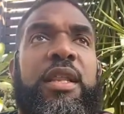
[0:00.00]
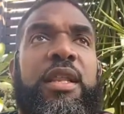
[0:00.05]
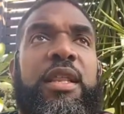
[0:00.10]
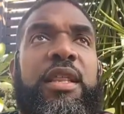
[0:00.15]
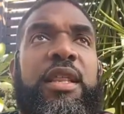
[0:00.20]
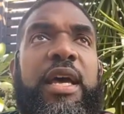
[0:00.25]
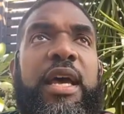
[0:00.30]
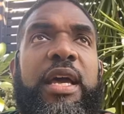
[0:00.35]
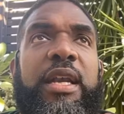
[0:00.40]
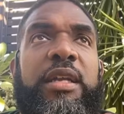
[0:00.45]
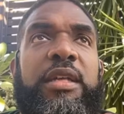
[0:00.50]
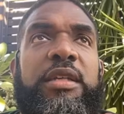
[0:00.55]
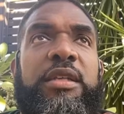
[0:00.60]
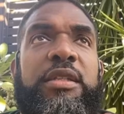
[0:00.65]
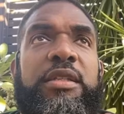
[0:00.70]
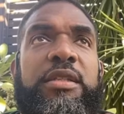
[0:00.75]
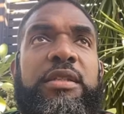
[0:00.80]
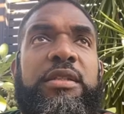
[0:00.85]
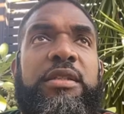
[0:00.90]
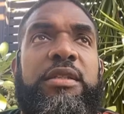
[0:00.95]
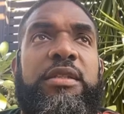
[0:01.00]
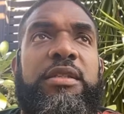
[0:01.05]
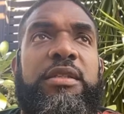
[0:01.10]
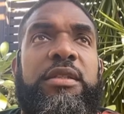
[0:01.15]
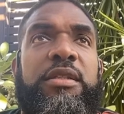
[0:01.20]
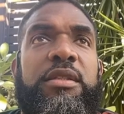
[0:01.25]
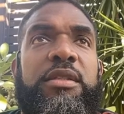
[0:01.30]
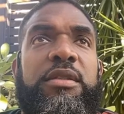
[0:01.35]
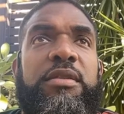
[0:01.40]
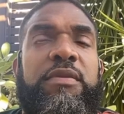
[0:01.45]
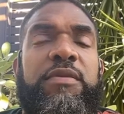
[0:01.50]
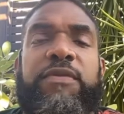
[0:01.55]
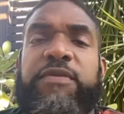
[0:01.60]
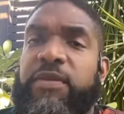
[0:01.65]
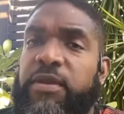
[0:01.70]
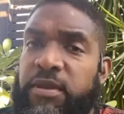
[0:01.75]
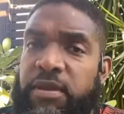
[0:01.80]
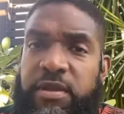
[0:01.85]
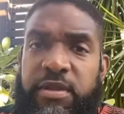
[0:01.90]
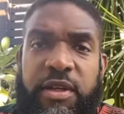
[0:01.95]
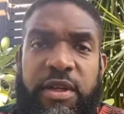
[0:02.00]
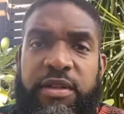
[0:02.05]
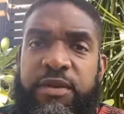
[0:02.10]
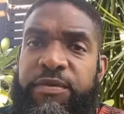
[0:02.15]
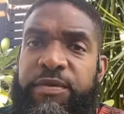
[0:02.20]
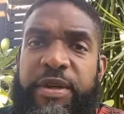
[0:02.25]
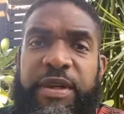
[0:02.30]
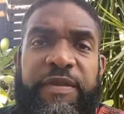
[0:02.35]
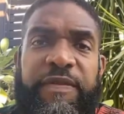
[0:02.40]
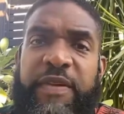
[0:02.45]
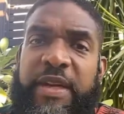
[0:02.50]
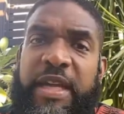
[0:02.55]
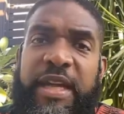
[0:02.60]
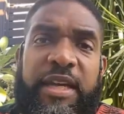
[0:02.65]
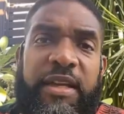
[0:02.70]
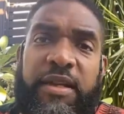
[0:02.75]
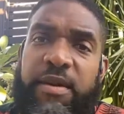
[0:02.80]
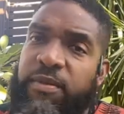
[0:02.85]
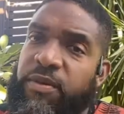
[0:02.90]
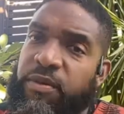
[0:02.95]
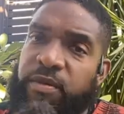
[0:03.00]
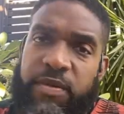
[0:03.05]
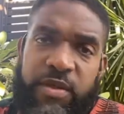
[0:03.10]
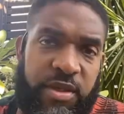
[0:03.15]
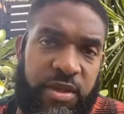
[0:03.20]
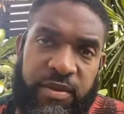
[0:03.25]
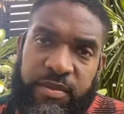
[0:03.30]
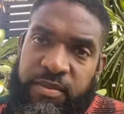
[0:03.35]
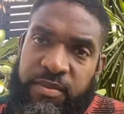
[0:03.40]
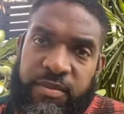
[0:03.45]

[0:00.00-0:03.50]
That is, first, that's red flag number one.